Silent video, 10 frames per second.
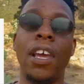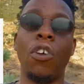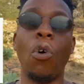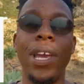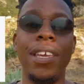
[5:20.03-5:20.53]

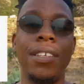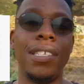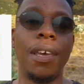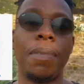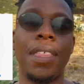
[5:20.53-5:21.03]
go in
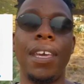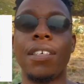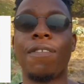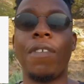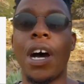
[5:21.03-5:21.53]
depth
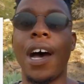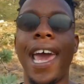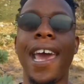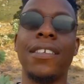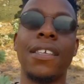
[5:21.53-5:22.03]
as far
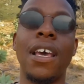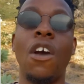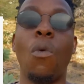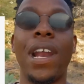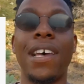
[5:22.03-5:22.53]
as
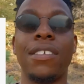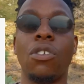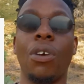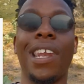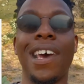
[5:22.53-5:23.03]
what asset
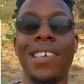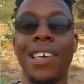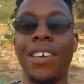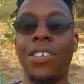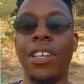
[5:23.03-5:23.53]

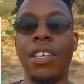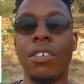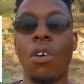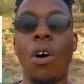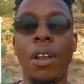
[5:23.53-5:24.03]
tokenization
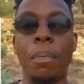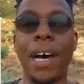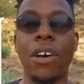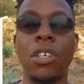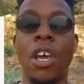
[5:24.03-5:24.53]
is all
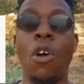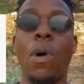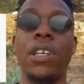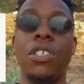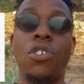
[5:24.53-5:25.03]
about,
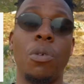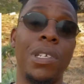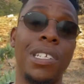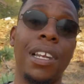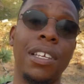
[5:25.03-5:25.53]
what
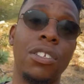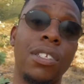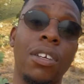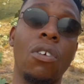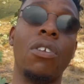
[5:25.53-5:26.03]
distributed ledger
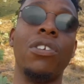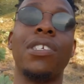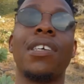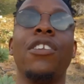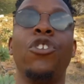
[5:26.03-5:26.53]

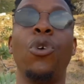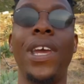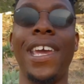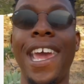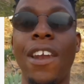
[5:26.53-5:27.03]
technologies are
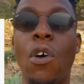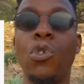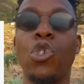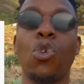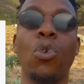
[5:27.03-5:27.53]
doing, and
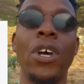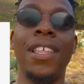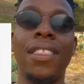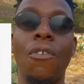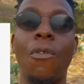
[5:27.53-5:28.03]
also
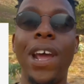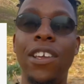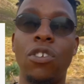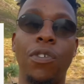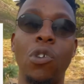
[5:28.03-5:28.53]
the
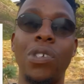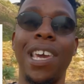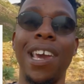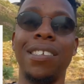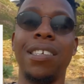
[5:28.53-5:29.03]
range of use
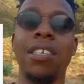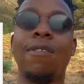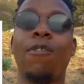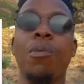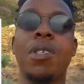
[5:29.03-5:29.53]
cases
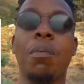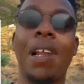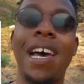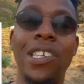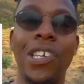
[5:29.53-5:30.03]
from
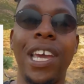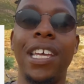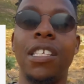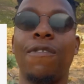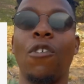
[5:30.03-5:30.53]
supply
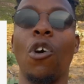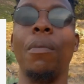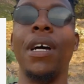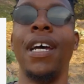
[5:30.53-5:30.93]
chains, from